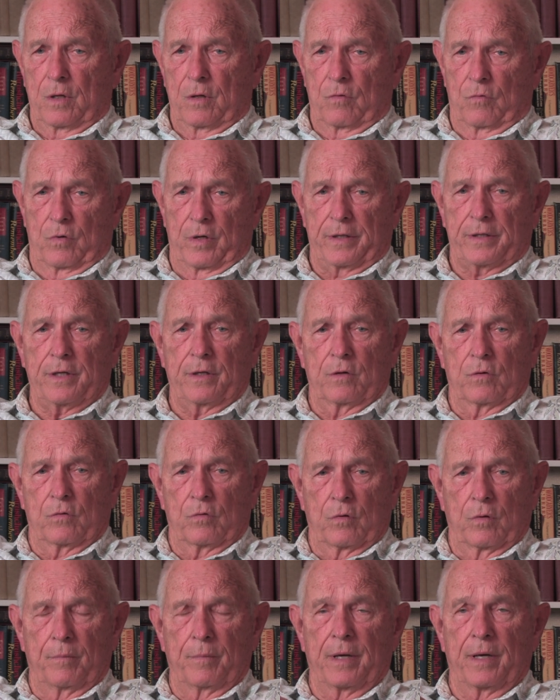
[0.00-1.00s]
Ricky
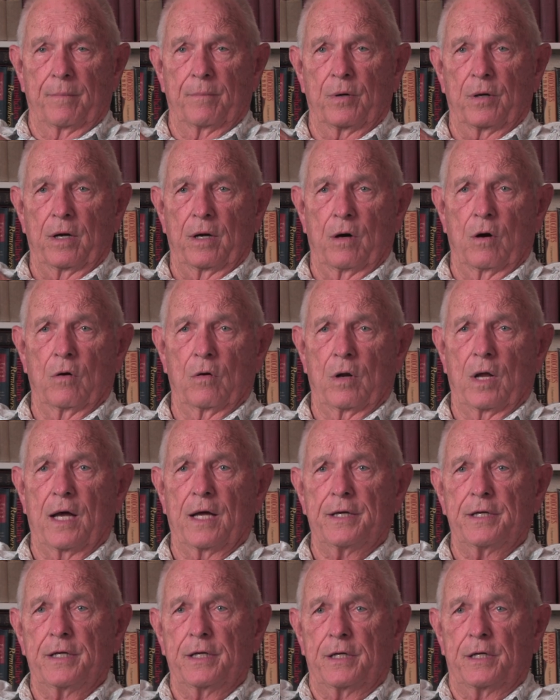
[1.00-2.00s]
will remember. All
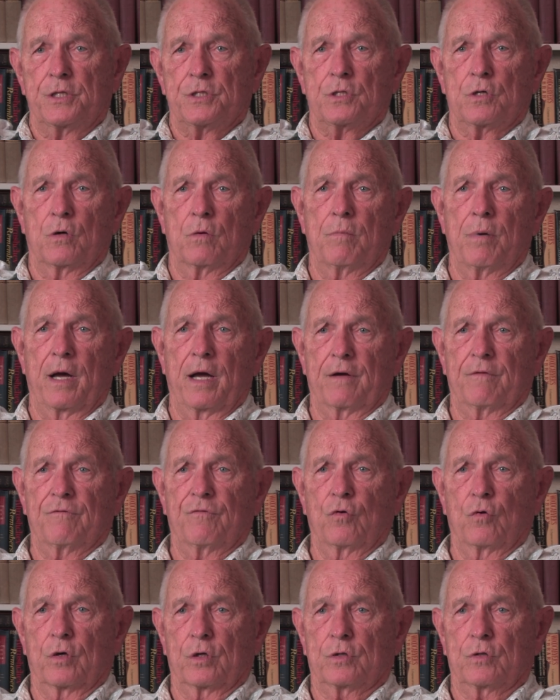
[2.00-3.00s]
I did is go back
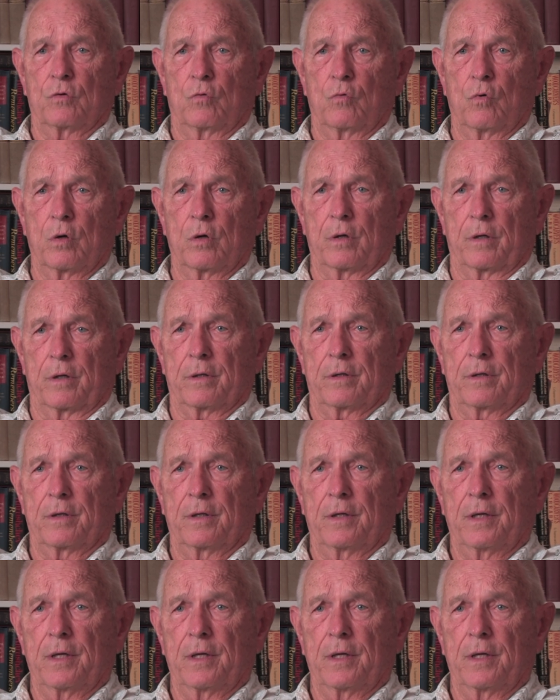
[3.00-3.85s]
and forth to work.